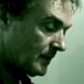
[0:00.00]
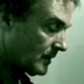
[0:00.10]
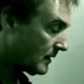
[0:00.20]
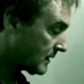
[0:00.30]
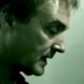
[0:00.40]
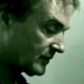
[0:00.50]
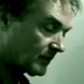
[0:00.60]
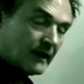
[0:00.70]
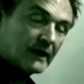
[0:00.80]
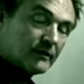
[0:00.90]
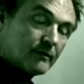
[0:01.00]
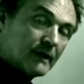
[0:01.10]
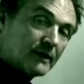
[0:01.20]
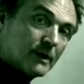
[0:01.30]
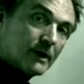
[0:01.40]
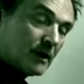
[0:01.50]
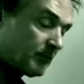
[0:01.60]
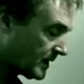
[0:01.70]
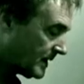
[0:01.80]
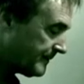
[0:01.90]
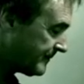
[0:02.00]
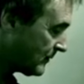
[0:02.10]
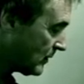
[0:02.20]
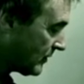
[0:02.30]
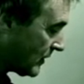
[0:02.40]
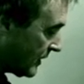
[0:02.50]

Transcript: Okay, so that's working, but we've got a